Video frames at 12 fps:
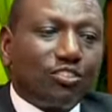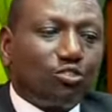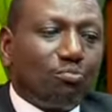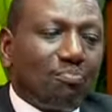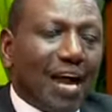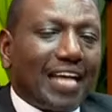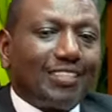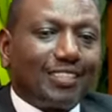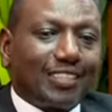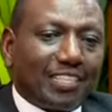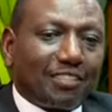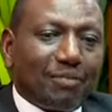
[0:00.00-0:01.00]
to my
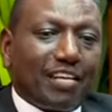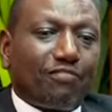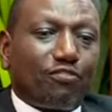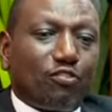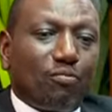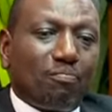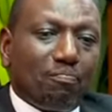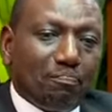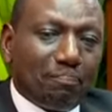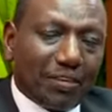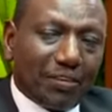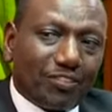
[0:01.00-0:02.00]
statement from
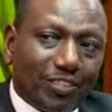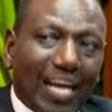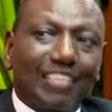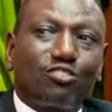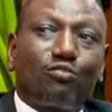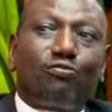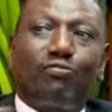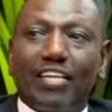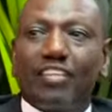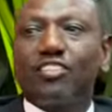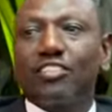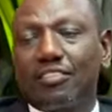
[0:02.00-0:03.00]
start to
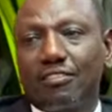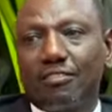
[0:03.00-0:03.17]
finish,